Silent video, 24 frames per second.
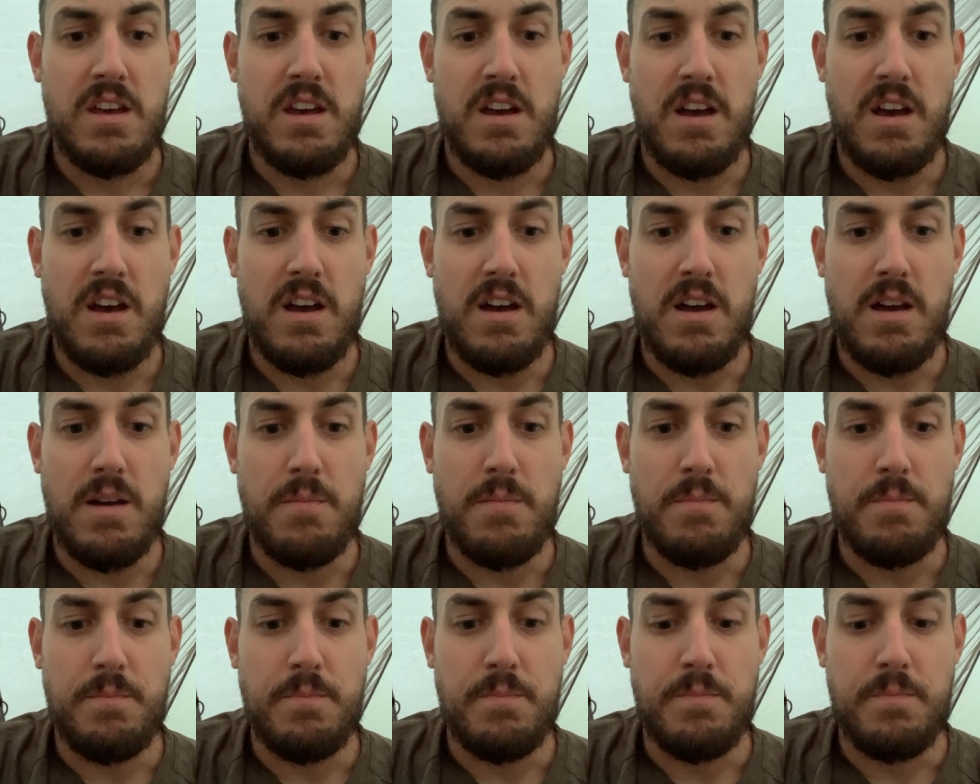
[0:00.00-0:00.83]

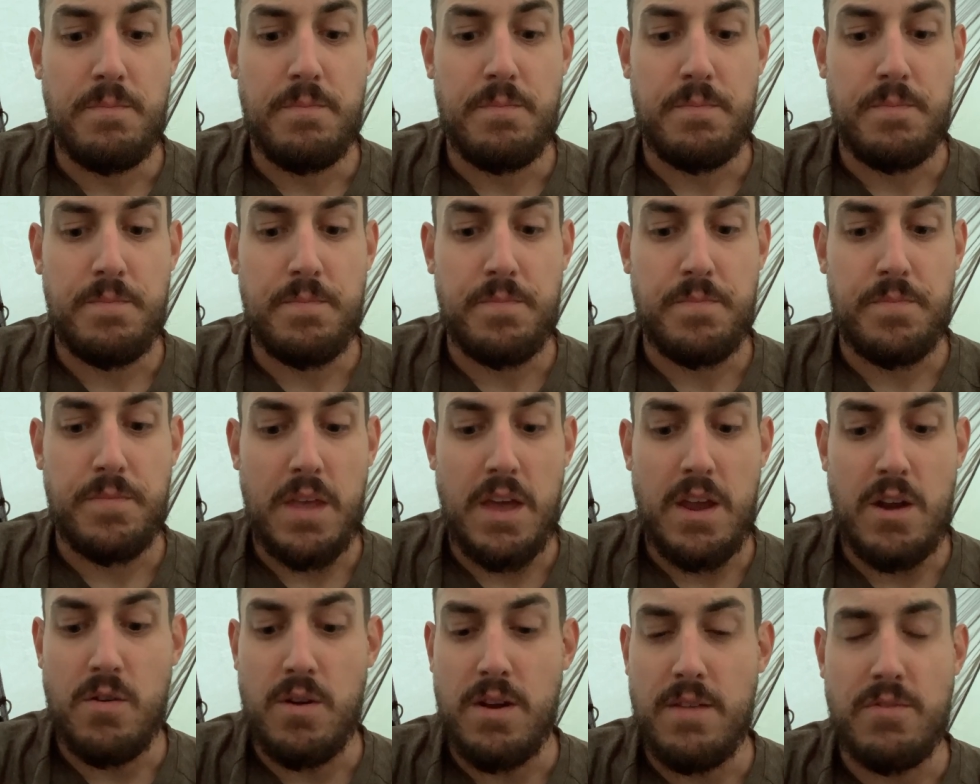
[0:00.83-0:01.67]
Um,
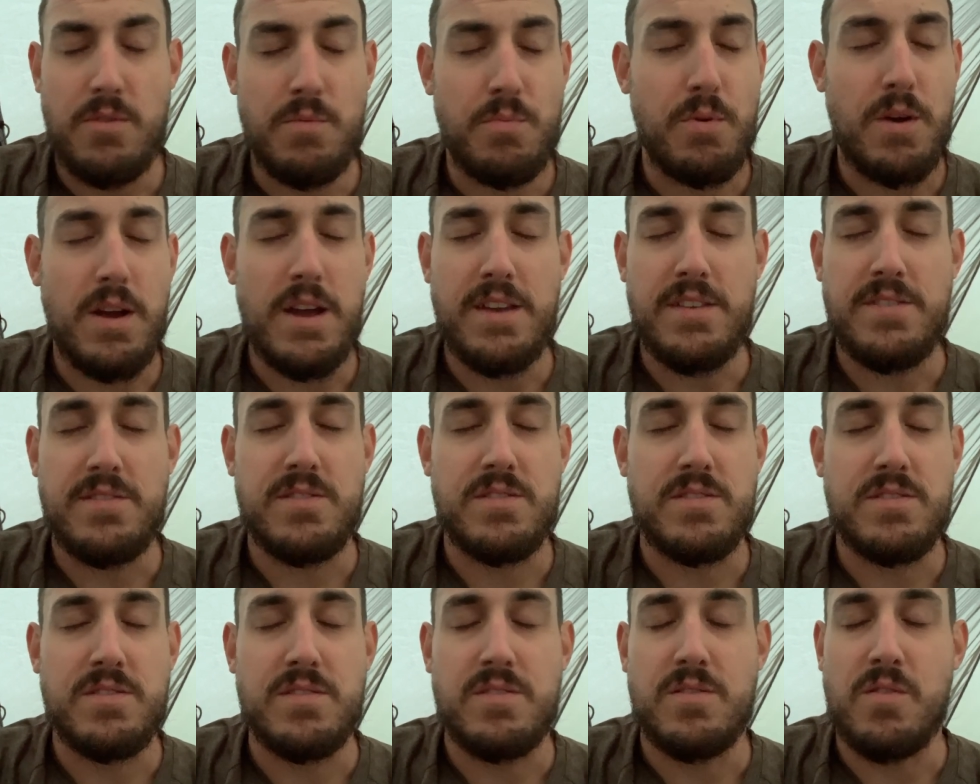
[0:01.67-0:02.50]
I don't have the
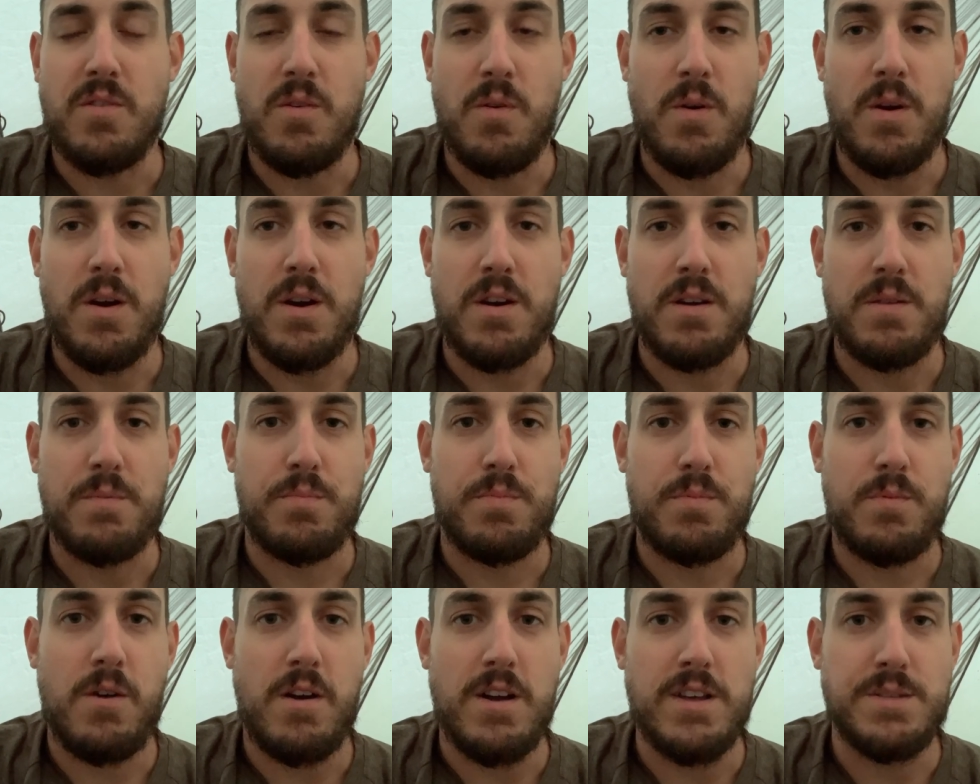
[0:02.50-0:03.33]
price or
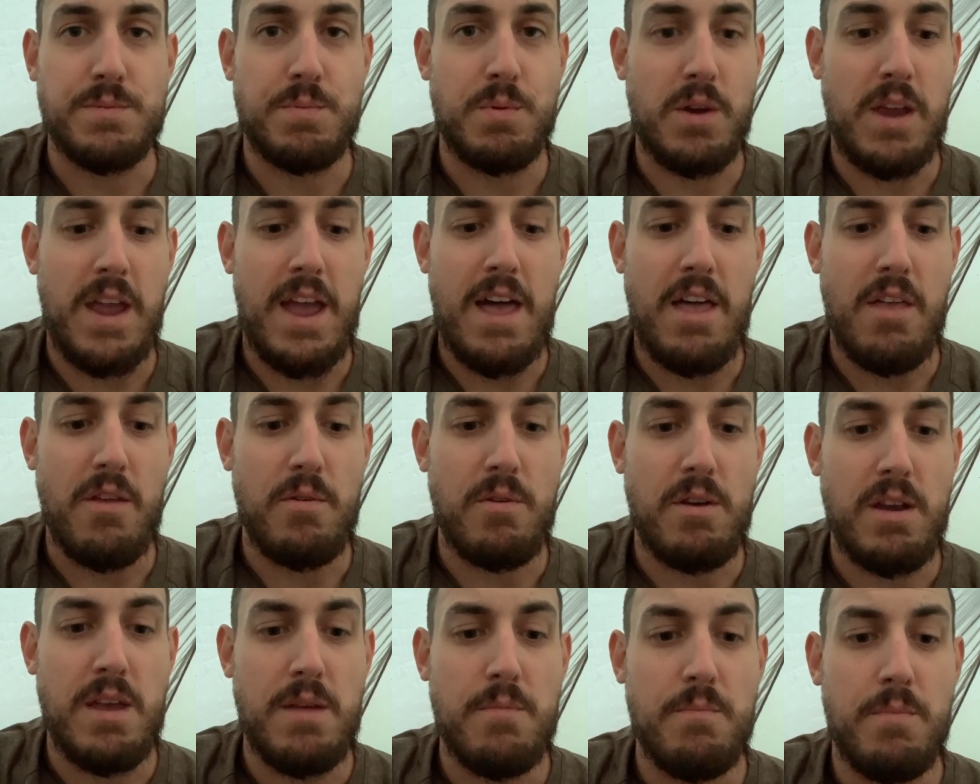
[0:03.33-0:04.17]
cost per
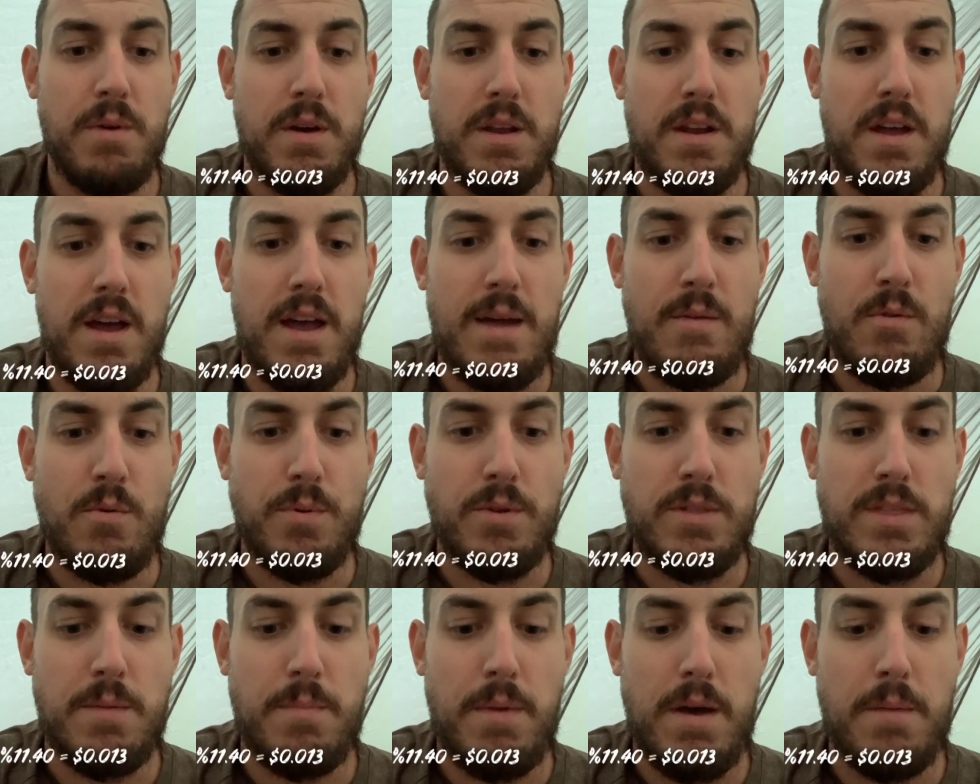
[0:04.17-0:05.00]
calorie, but I will
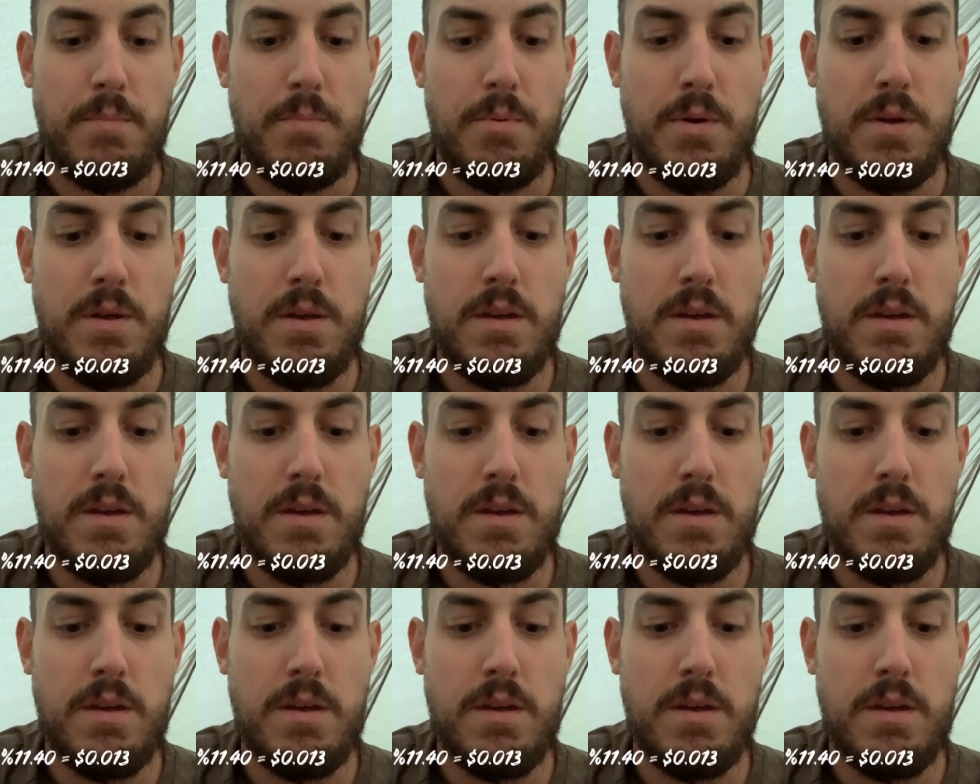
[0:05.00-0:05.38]
put them up.